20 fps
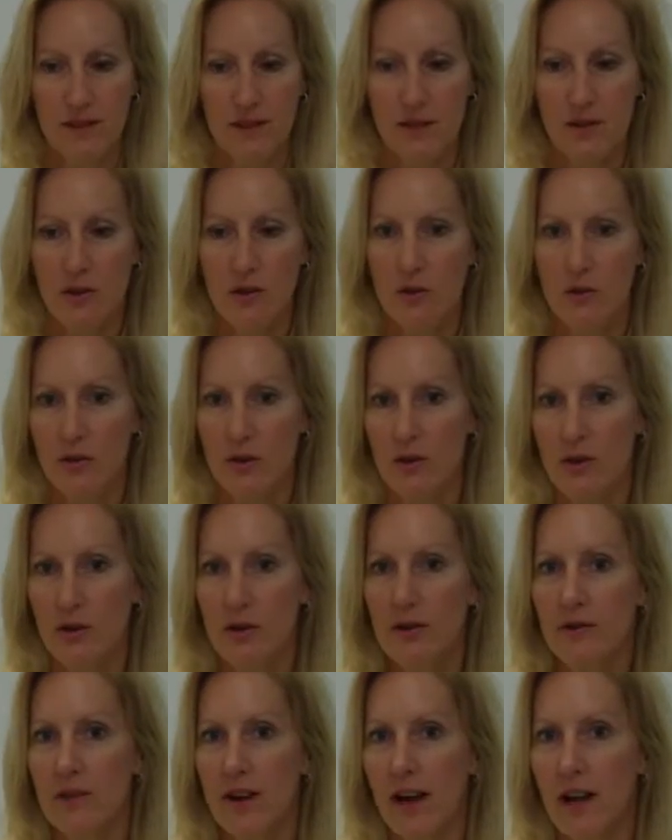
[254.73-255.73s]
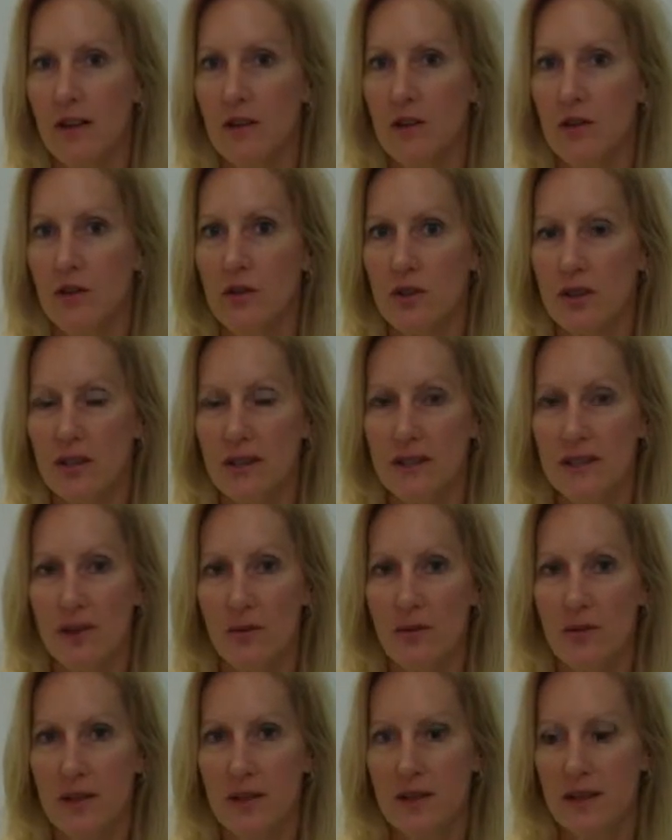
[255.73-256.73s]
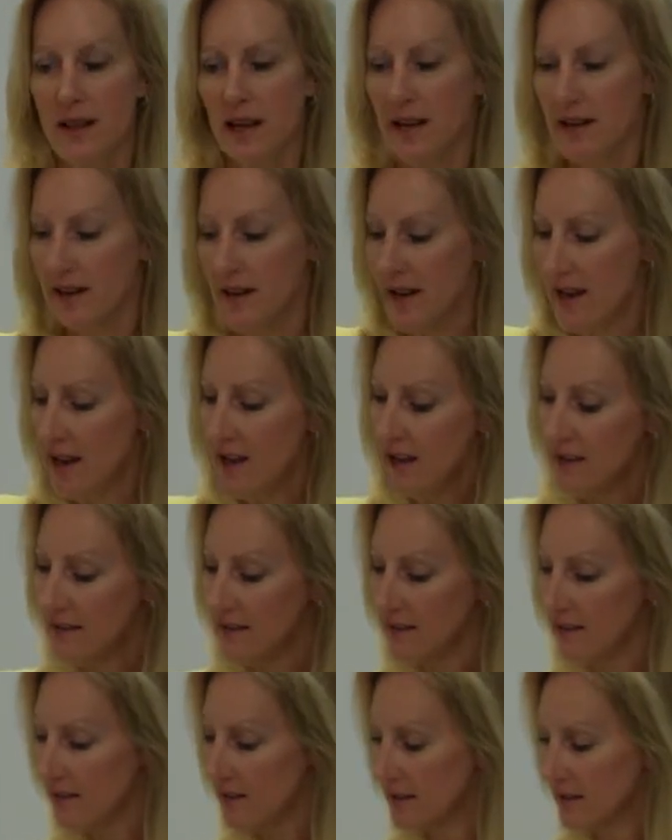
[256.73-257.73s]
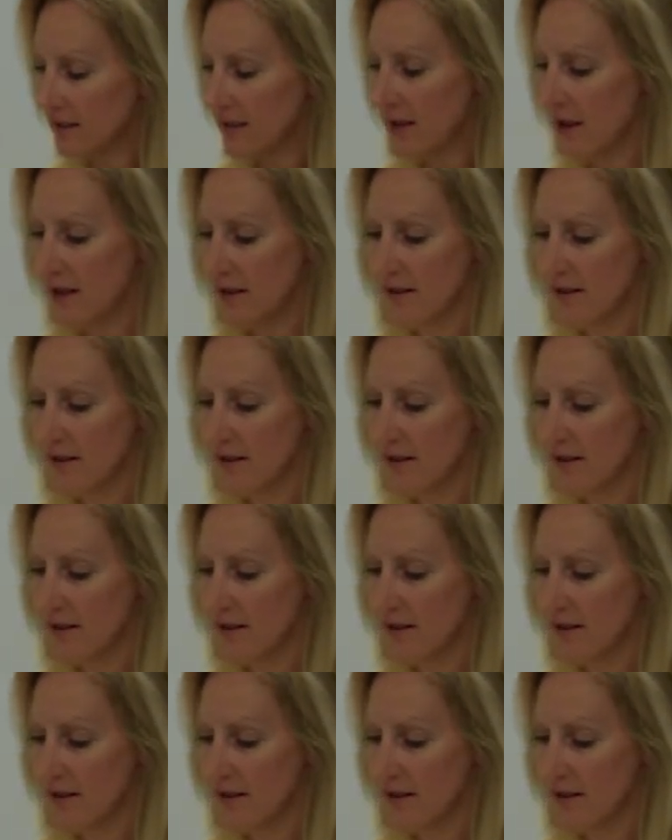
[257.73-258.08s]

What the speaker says: So the earned value sheet is something that is